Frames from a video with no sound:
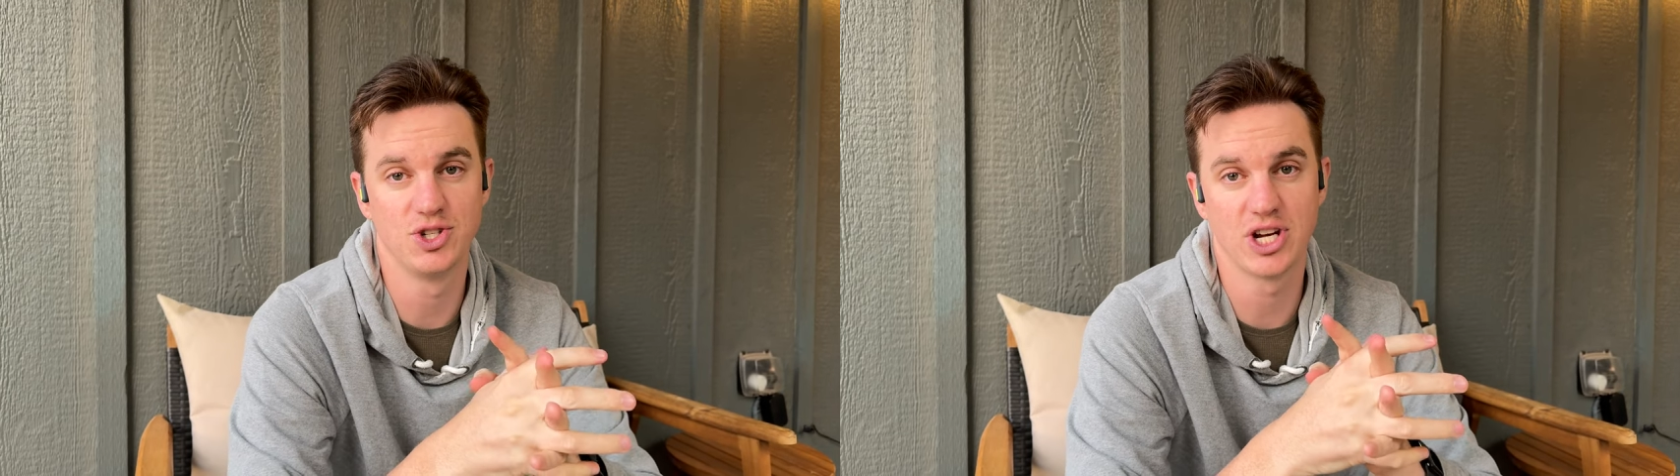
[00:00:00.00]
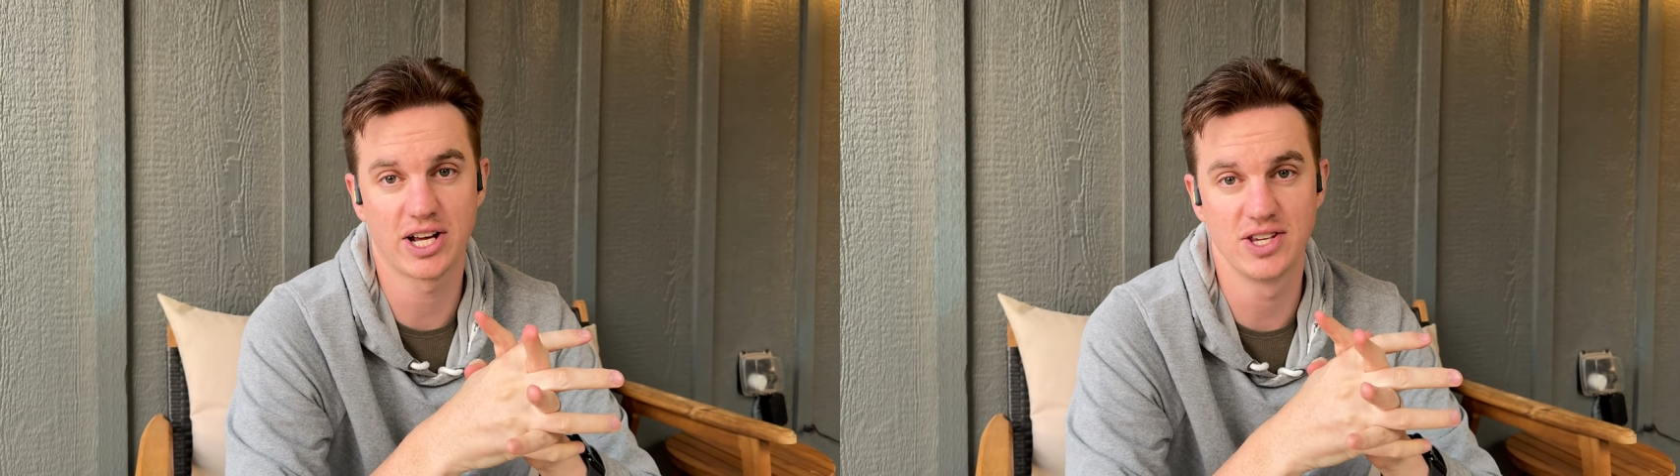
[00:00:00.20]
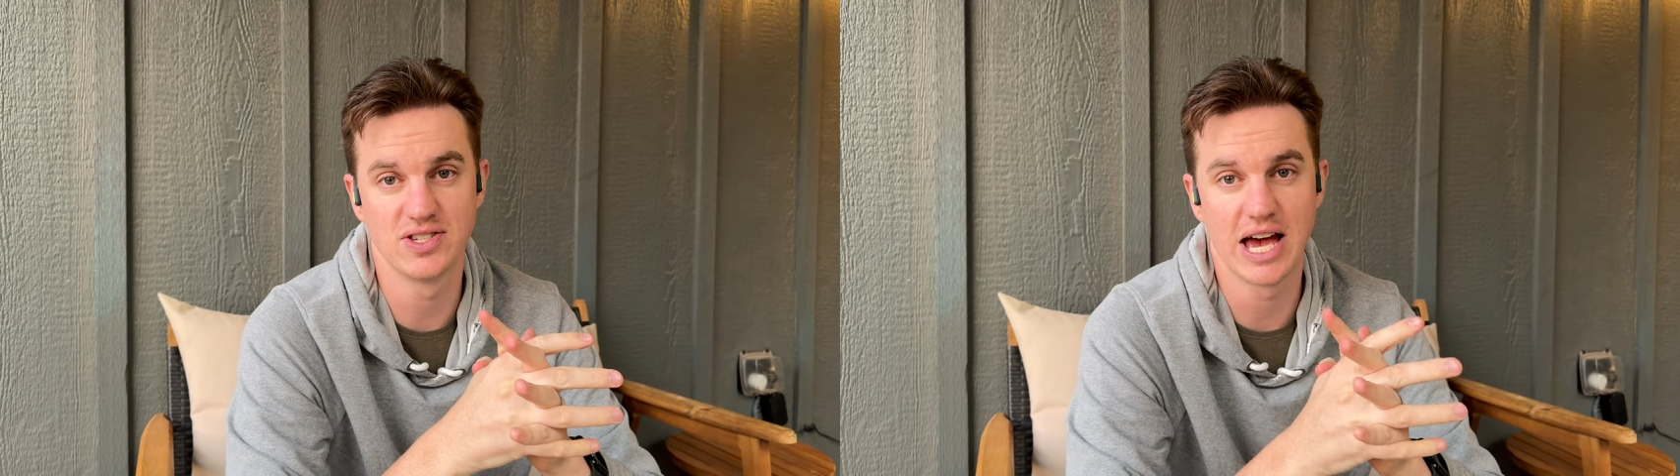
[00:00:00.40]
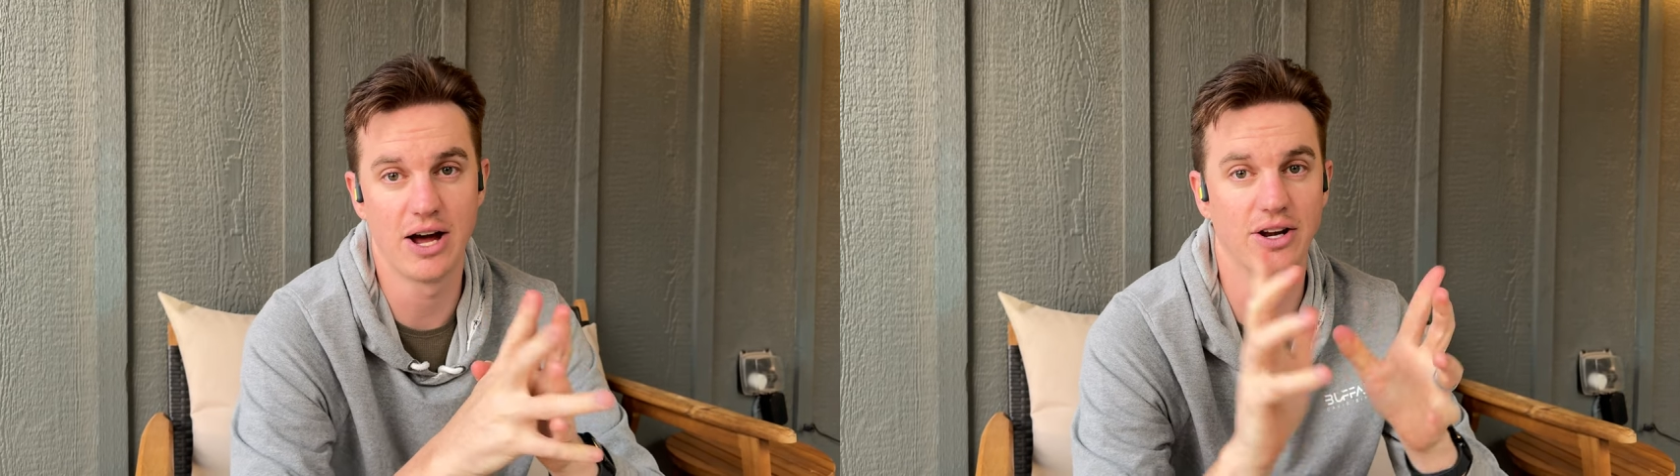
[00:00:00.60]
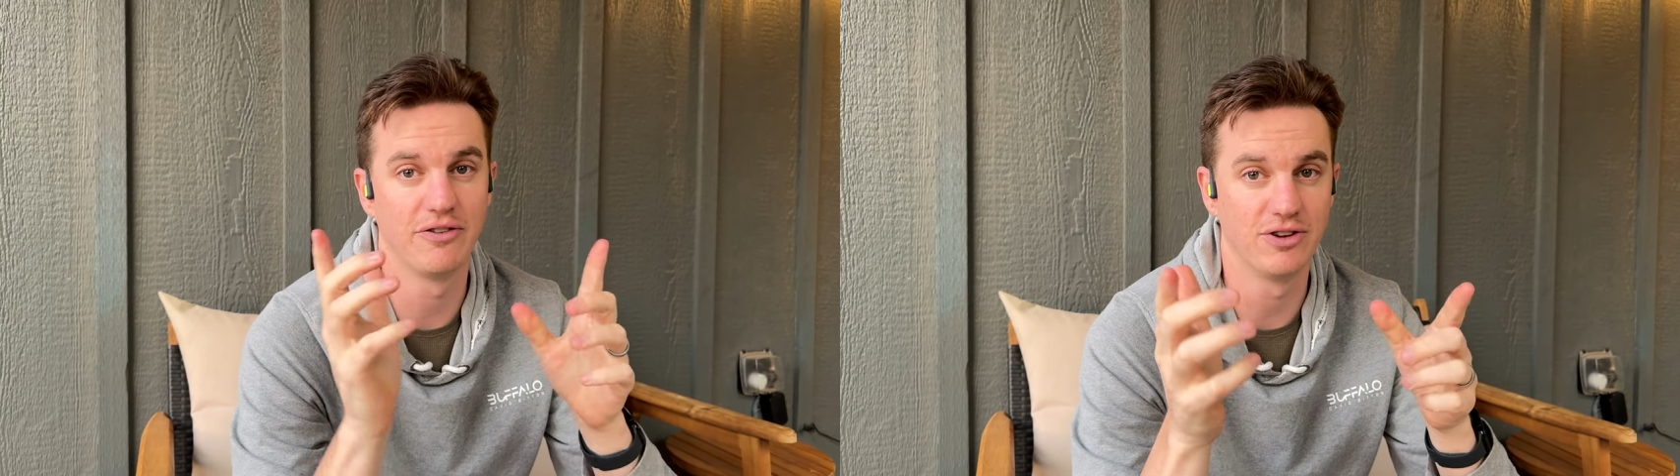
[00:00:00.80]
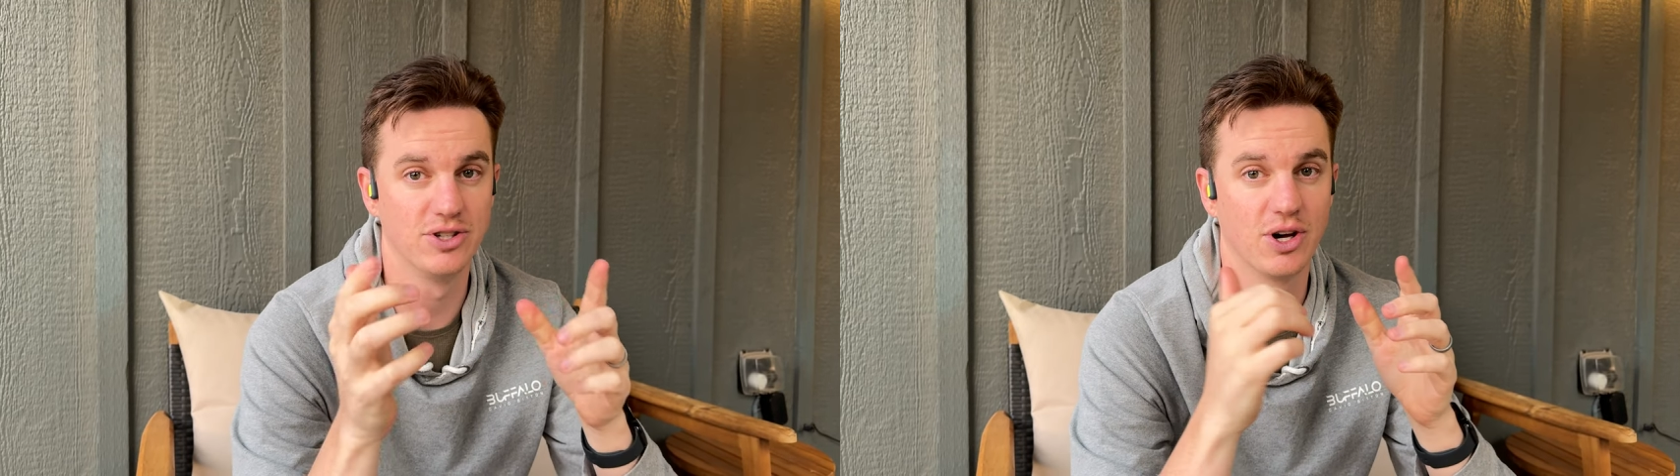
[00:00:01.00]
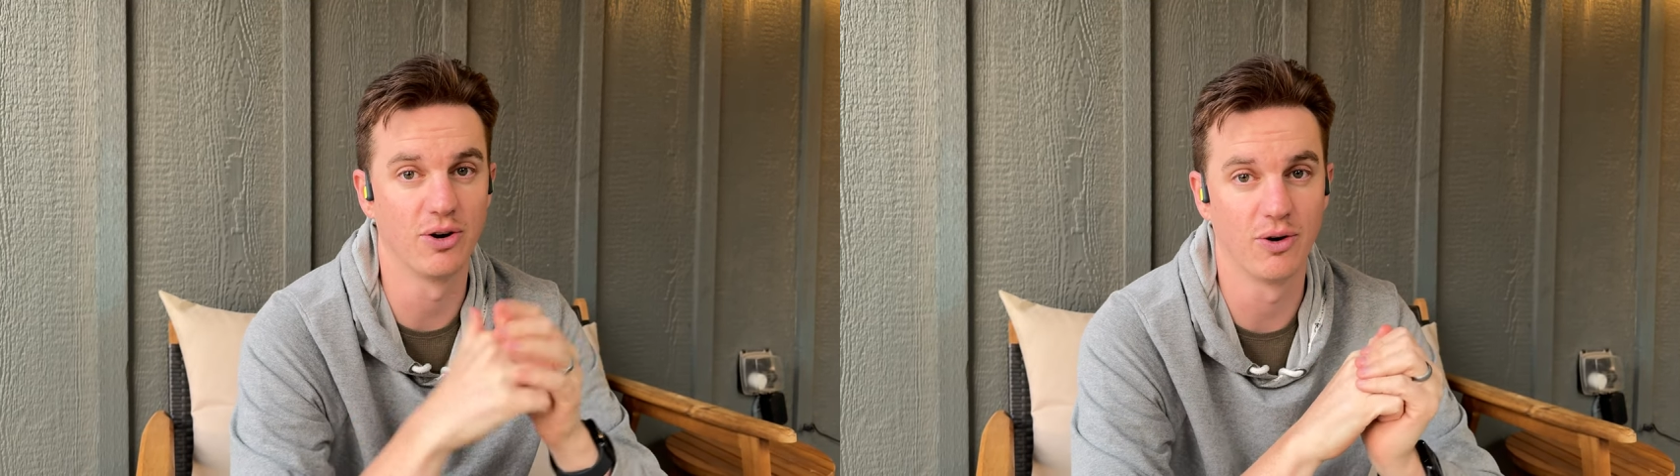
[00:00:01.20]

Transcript: check these out if you don't